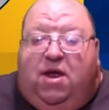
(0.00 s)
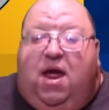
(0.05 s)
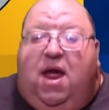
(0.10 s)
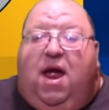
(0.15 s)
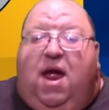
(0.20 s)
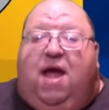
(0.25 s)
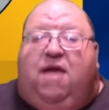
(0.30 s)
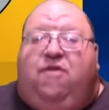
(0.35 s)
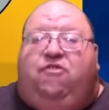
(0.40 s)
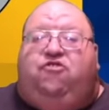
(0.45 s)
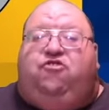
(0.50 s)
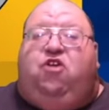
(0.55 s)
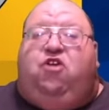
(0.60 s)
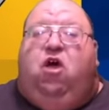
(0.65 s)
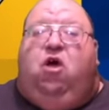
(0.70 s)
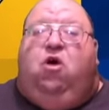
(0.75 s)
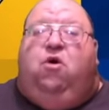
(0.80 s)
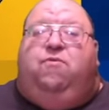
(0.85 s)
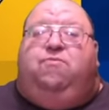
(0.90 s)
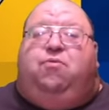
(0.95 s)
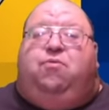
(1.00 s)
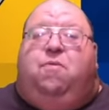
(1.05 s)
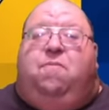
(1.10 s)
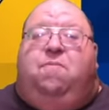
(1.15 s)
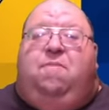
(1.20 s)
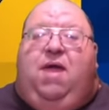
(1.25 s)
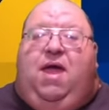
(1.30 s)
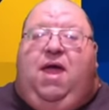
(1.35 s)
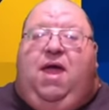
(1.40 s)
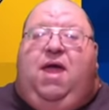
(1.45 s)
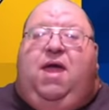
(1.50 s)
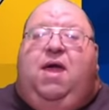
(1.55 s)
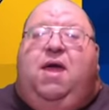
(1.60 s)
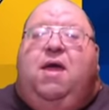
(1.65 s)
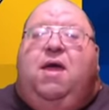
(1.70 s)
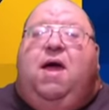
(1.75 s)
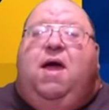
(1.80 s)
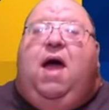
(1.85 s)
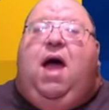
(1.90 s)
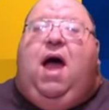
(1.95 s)
And so, for me,
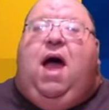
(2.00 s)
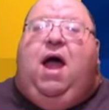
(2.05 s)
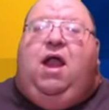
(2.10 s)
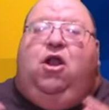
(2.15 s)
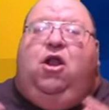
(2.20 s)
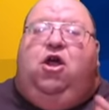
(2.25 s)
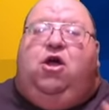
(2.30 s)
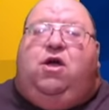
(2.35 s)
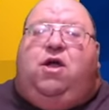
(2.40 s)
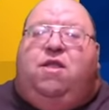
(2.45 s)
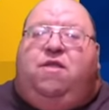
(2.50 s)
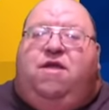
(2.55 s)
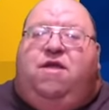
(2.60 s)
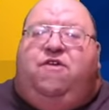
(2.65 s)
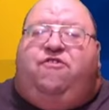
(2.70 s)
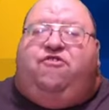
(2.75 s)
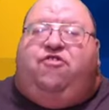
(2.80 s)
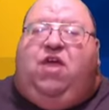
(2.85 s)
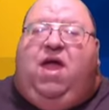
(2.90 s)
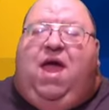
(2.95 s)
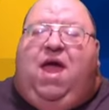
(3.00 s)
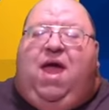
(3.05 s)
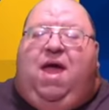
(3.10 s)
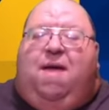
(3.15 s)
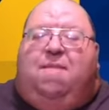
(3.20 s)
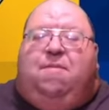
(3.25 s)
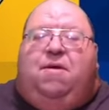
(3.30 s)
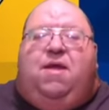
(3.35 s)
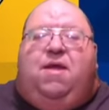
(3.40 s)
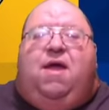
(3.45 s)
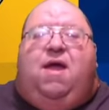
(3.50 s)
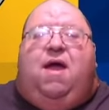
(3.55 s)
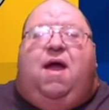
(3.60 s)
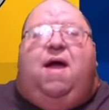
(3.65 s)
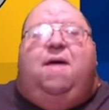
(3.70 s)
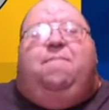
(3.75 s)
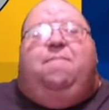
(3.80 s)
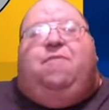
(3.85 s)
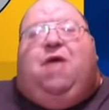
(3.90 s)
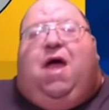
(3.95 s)
I look at this game.
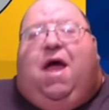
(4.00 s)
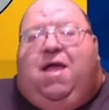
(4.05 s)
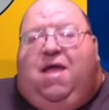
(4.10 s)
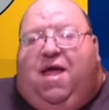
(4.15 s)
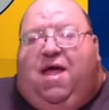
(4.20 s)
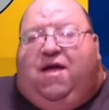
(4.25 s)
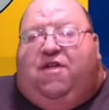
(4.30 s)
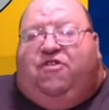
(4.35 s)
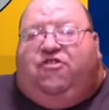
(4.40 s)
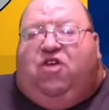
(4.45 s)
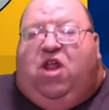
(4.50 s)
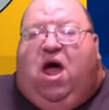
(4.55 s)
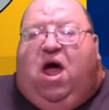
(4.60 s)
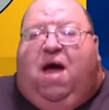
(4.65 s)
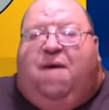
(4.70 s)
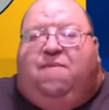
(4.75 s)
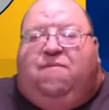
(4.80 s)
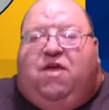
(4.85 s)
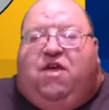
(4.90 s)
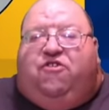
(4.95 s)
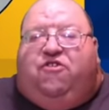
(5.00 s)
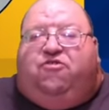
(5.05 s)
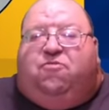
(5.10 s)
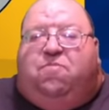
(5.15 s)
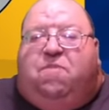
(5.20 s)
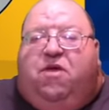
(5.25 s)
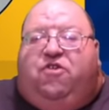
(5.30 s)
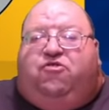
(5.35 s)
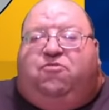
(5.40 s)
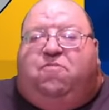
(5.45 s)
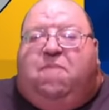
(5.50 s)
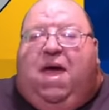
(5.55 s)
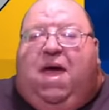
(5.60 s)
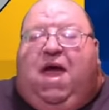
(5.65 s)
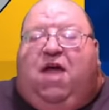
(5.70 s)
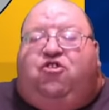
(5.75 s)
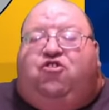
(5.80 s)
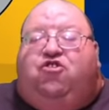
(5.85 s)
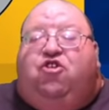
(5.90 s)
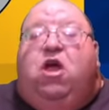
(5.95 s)
I think it's an obvious
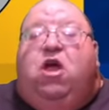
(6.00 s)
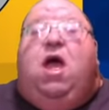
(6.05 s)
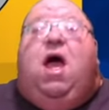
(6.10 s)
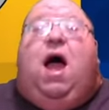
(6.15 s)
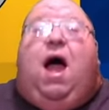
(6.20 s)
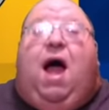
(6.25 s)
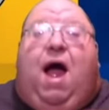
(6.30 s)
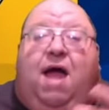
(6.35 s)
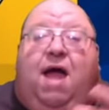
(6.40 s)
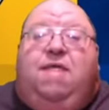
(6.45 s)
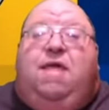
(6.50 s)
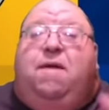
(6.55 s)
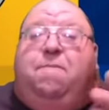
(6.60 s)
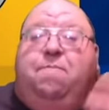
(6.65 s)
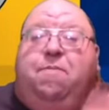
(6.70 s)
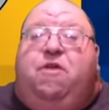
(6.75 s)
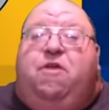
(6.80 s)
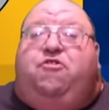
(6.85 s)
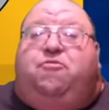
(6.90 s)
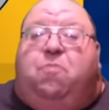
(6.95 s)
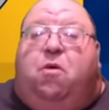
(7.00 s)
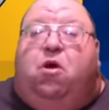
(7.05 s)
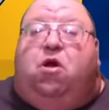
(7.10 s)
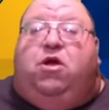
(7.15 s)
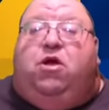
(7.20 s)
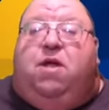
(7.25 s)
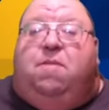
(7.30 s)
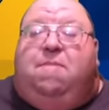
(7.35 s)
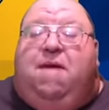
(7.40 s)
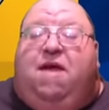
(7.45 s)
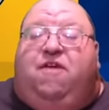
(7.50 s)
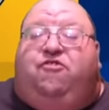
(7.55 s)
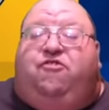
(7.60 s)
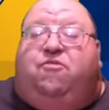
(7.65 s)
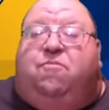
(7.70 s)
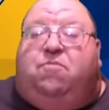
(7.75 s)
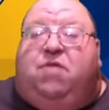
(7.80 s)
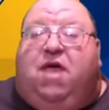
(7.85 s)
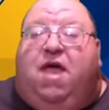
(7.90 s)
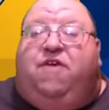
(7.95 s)
mismatch. I think Pittsburgh can make some
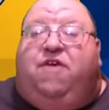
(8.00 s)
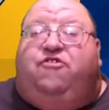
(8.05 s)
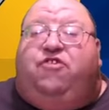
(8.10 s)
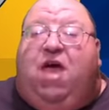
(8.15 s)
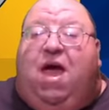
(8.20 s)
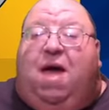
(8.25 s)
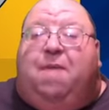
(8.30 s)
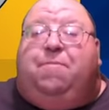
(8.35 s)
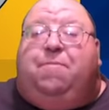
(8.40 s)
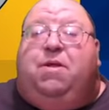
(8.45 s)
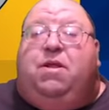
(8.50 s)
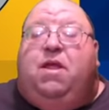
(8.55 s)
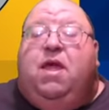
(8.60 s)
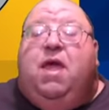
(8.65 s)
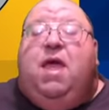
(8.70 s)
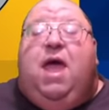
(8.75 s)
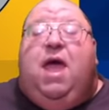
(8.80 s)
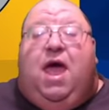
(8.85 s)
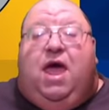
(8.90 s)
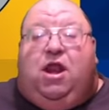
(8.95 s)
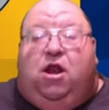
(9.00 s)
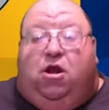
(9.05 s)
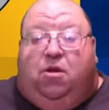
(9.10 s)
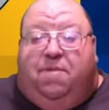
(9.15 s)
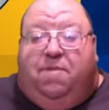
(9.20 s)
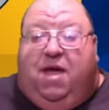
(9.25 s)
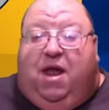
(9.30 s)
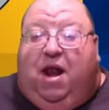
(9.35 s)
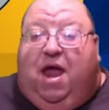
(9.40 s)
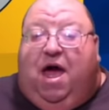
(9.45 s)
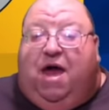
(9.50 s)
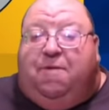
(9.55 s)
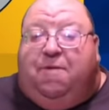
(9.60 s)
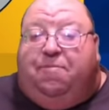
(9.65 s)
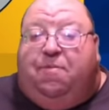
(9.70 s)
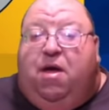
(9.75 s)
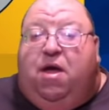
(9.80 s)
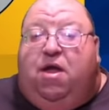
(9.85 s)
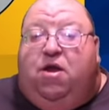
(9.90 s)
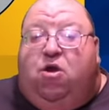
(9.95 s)
things happen, and it'll be a lot of
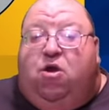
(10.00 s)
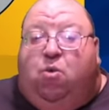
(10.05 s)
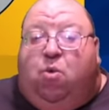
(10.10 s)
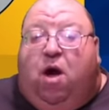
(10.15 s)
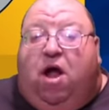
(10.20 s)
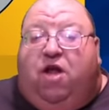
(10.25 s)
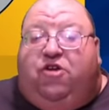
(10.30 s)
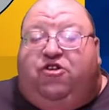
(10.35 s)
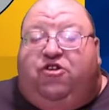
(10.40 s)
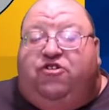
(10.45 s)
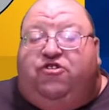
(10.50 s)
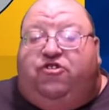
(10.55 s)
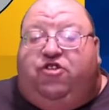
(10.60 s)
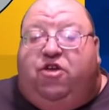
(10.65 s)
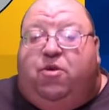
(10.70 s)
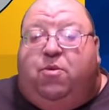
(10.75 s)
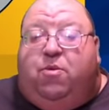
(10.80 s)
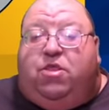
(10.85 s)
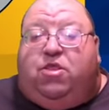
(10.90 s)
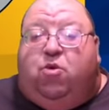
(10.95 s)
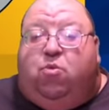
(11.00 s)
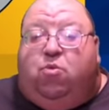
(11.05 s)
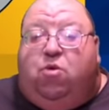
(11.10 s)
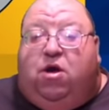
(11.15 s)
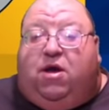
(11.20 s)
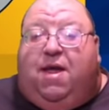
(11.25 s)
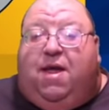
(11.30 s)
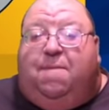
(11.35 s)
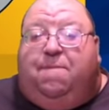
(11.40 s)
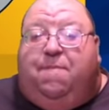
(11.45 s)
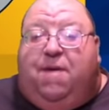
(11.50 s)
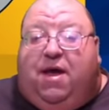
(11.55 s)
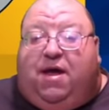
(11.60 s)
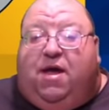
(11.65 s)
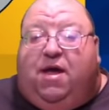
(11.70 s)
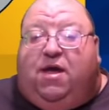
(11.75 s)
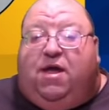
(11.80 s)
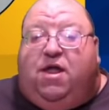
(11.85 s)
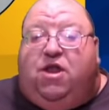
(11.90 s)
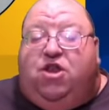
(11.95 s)
fun to watch and see what the rookie
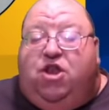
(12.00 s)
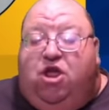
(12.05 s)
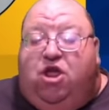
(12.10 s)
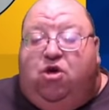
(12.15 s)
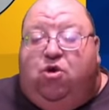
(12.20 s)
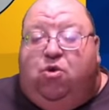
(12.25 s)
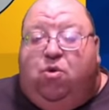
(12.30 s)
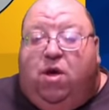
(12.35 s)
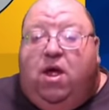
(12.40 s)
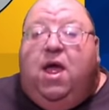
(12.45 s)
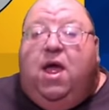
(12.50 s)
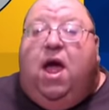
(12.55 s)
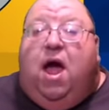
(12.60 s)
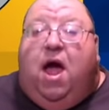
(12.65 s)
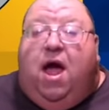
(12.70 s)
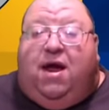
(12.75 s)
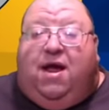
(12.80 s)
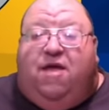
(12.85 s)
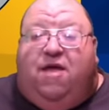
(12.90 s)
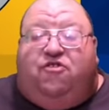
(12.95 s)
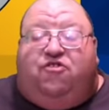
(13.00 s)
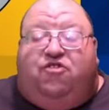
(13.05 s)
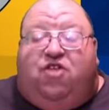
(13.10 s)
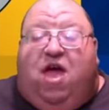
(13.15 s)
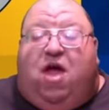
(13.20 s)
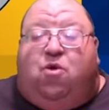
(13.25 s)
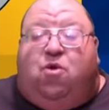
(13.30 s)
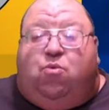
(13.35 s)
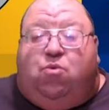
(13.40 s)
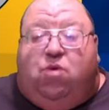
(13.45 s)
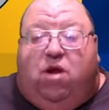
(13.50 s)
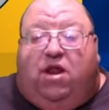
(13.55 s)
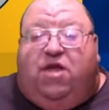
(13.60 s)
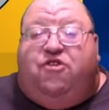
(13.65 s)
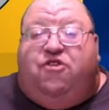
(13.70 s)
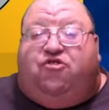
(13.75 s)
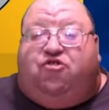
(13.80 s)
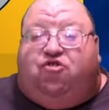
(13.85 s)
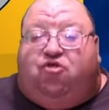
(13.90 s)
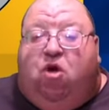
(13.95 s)
Pickett can do against that really
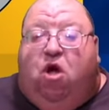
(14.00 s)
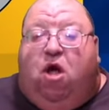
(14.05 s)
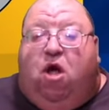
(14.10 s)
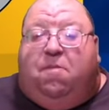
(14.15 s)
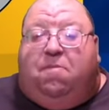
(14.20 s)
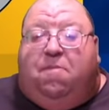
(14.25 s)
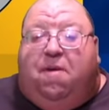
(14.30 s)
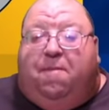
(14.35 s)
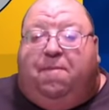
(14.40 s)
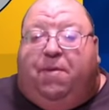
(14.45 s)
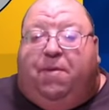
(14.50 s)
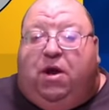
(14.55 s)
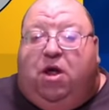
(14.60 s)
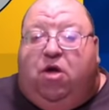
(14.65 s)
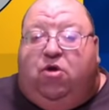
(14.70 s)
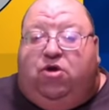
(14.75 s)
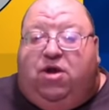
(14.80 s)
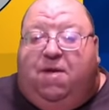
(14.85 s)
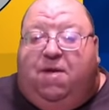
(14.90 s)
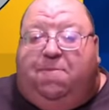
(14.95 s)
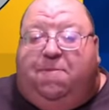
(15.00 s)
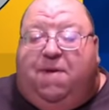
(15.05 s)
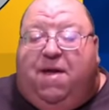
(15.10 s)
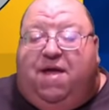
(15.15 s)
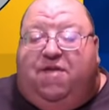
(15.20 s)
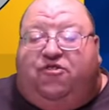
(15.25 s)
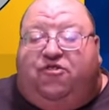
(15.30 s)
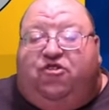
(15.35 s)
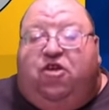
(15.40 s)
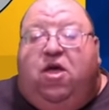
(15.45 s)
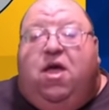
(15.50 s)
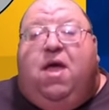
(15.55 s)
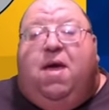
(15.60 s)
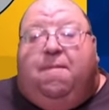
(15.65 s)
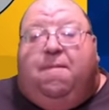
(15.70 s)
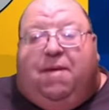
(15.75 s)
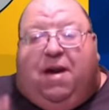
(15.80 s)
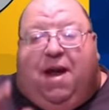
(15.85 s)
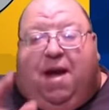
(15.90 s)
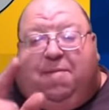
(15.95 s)
strong Buffalo defense.
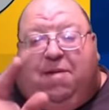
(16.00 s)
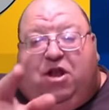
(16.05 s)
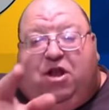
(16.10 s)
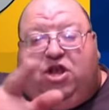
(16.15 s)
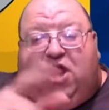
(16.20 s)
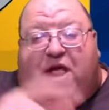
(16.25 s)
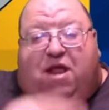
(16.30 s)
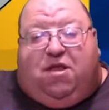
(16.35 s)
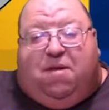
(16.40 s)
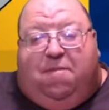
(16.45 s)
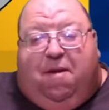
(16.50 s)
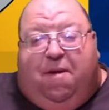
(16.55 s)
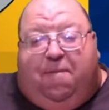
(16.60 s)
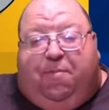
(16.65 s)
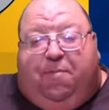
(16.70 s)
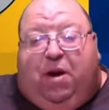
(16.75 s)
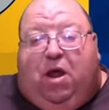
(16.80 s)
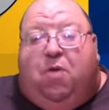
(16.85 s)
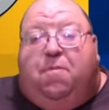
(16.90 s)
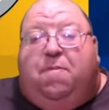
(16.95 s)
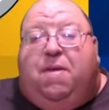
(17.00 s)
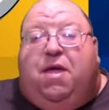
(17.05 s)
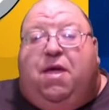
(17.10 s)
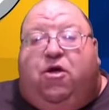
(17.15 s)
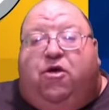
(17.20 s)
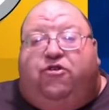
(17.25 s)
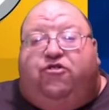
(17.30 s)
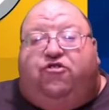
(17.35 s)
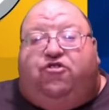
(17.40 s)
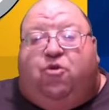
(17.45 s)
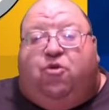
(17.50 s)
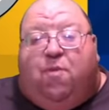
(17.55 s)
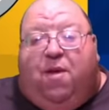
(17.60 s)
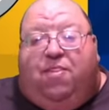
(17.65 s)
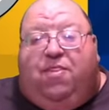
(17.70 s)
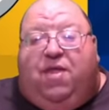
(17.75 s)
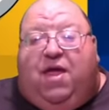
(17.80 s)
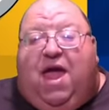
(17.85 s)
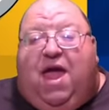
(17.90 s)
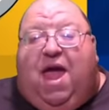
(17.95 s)
But I'm going to take the Buffalo Bills to win
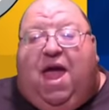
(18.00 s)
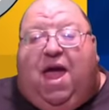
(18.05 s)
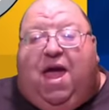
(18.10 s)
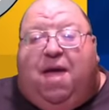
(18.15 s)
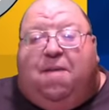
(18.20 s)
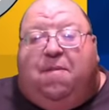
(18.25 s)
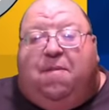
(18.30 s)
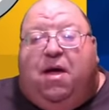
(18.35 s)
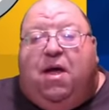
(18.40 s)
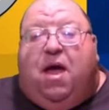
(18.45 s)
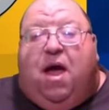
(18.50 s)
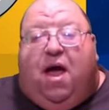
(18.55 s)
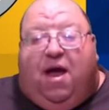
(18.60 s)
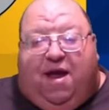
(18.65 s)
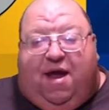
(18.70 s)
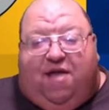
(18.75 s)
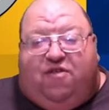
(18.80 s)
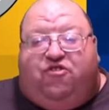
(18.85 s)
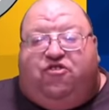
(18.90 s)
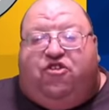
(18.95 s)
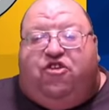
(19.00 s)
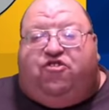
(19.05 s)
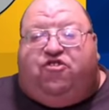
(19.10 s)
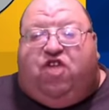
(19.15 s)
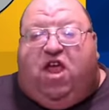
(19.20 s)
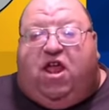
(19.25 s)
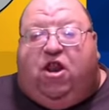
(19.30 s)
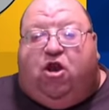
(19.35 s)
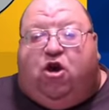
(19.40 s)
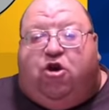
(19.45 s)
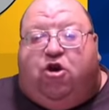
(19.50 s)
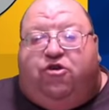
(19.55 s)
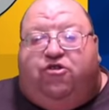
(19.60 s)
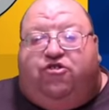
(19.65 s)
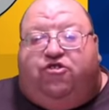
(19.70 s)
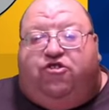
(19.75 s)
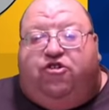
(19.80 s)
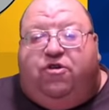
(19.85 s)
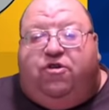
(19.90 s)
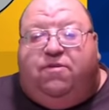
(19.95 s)
the game against the
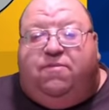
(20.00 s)
Steelers.